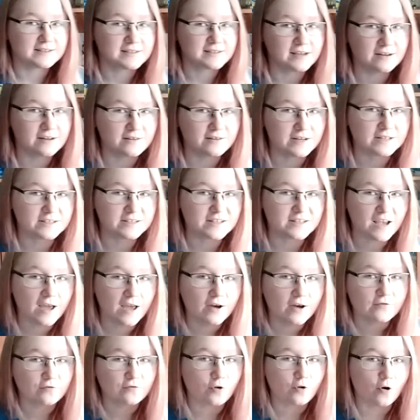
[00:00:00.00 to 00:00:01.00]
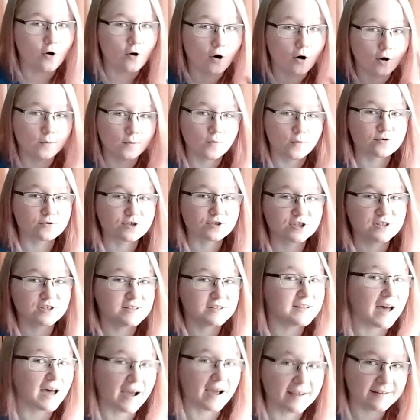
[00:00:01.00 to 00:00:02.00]
series for almost
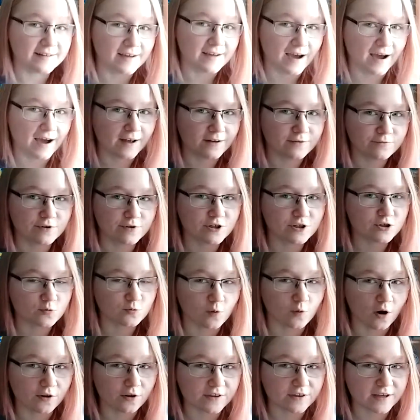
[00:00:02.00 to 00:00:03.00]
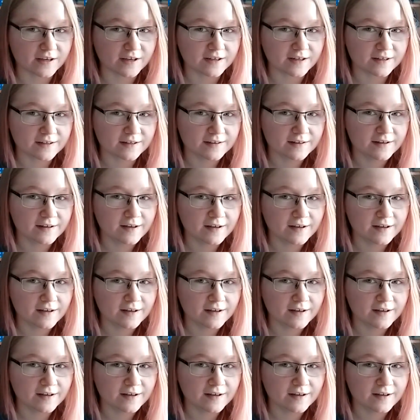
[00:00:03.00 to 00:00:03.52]
900 zlotych.